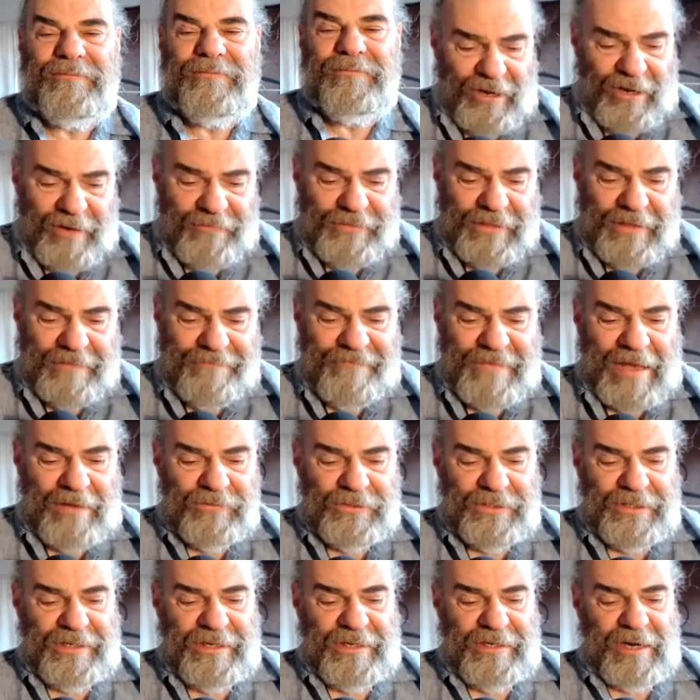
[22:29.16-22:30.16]
know, if they found
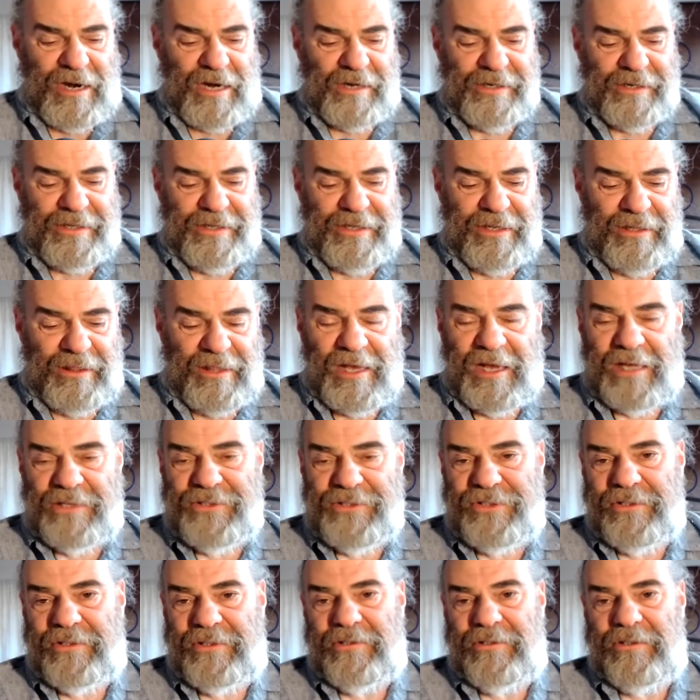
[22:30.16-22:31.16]
it in
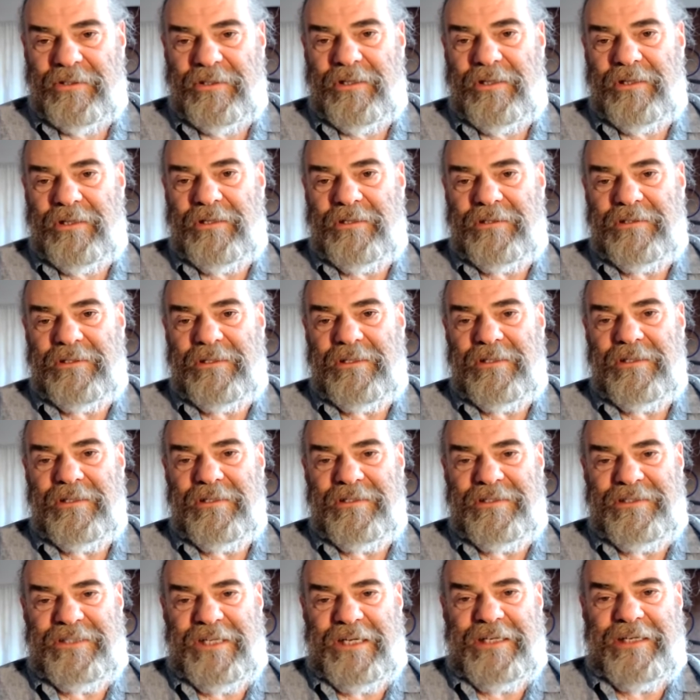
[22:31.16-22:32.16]
archaeological
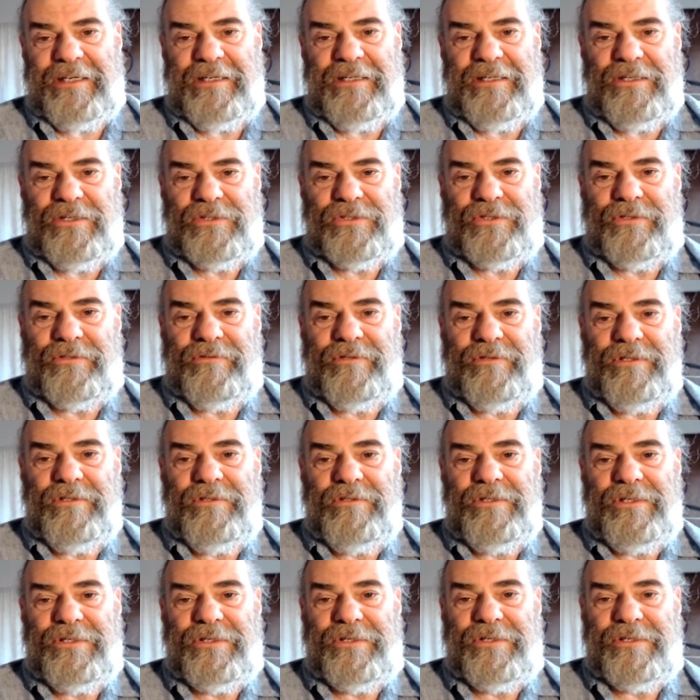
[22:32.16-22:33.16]
diggings or
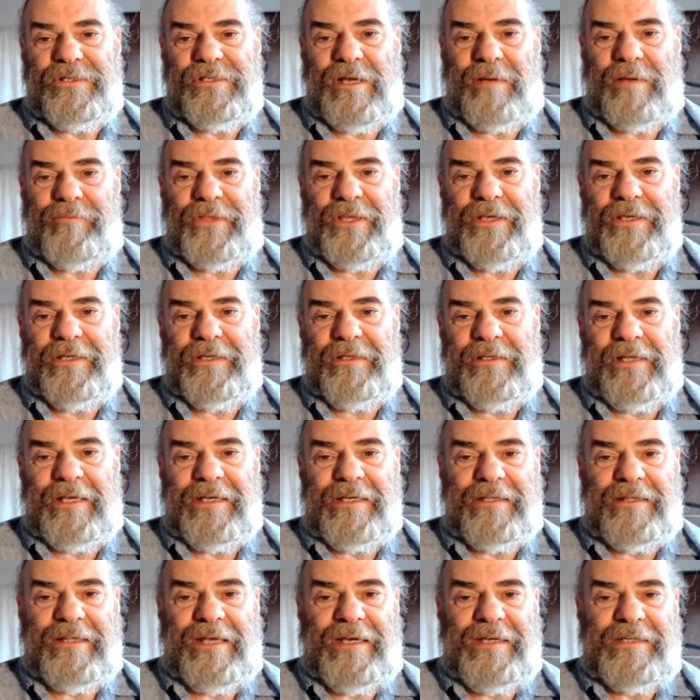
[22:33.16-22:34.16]
ruins or something
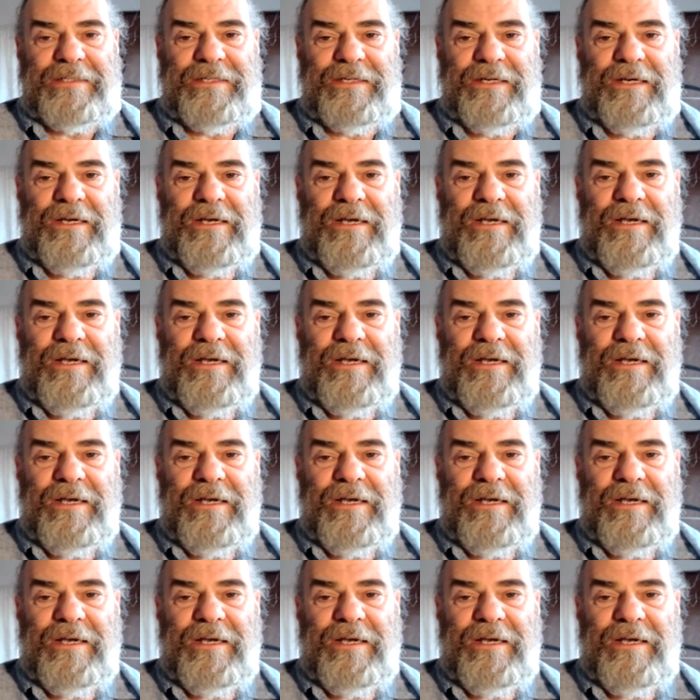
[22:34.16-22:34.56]
like that,